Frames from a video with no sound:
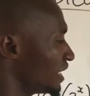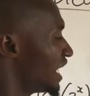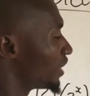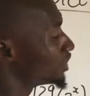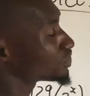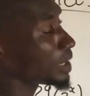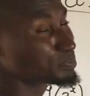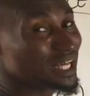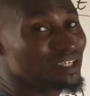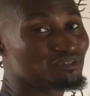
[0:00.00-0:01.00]
I'm going to
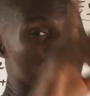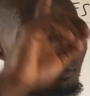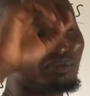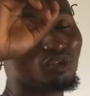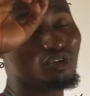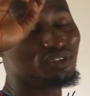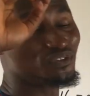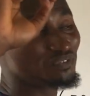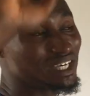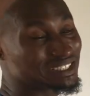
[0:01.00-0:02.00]
apply from the
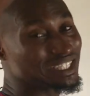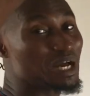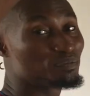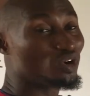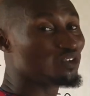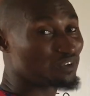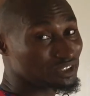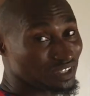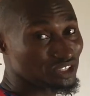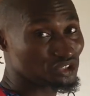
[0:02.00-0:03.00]
first type of
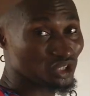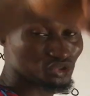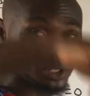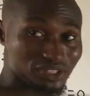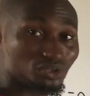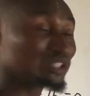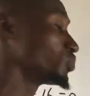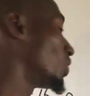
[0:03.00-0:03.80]
factorization to the third